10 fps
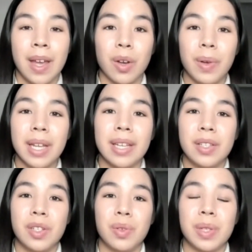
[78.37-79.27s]
Going
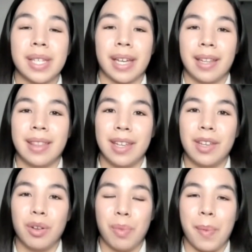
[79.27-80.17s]
into the second thing
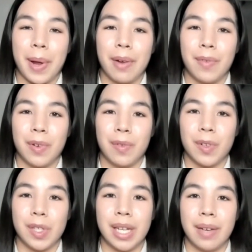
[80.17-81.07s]
you can prepare for your
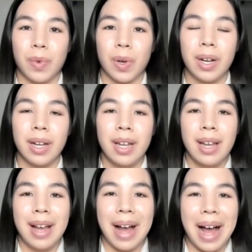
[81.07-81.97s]
first day of work,
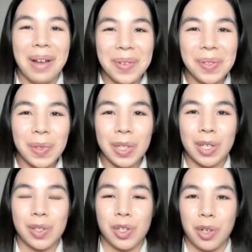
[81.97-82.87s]
I was really
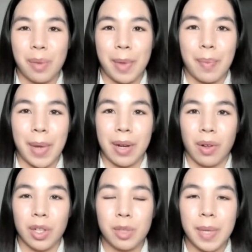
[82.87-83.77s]
concerned about my
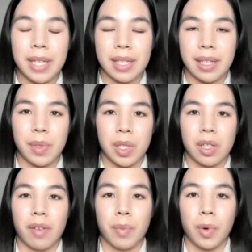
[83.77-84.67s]
knowledge base because I was a
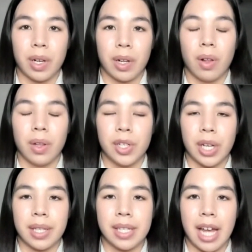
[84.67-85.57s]
sophomore in college
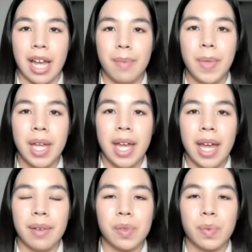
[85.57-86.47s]
at the time,
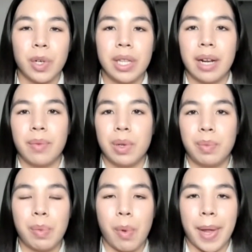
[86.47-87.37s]
and I was worried that I wouldn't
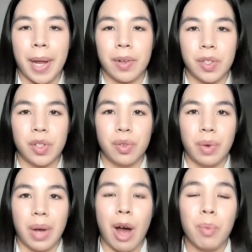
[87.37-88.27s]
be prepared
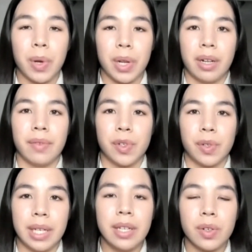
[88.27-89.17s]
to output enough
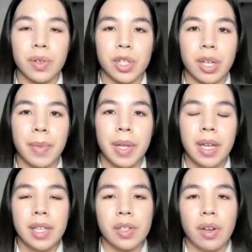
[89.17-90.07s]
during the internship.
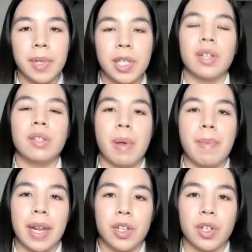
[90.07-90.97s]
So I reached out to my
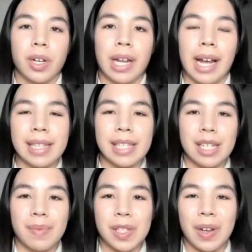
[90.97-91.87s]
manager and I asked
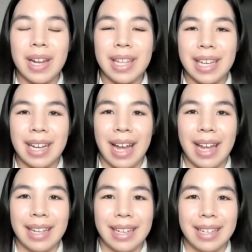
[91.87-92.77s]
him, is there anything
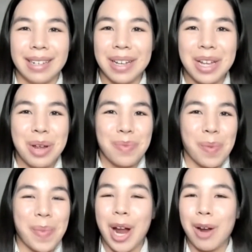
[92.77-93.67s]
I can
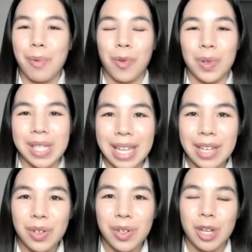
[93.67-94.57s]
prepare before this
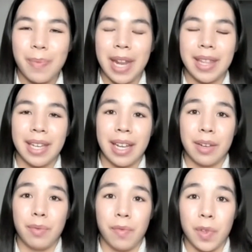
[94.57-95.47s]
internship, anything I
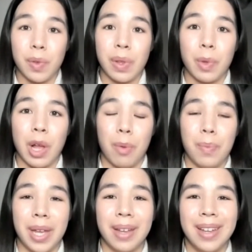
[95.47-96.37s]
can review that will help
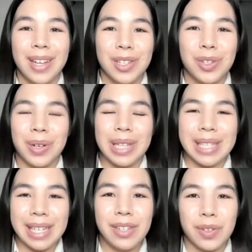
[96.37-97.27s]
me during
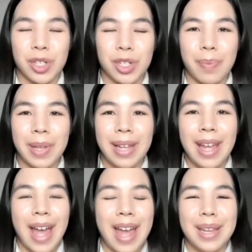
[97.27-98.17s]
this internship?
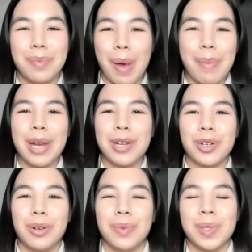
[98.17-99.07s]
And my
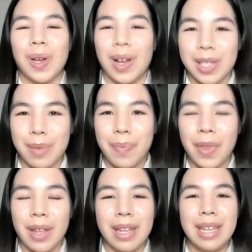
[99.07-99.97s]
manager was awesome.
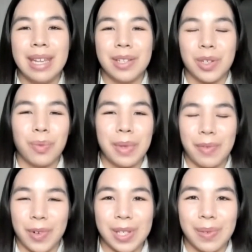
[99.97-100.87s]
He told me,
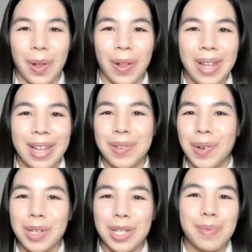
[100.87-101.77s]
first of all, you
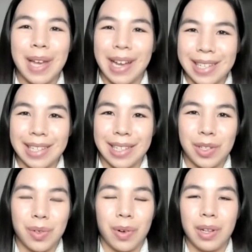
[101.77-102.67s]
don't need to be asking
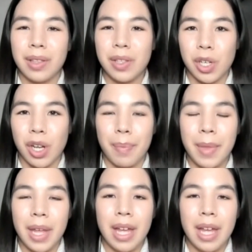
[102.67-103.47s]
this. You already got the job.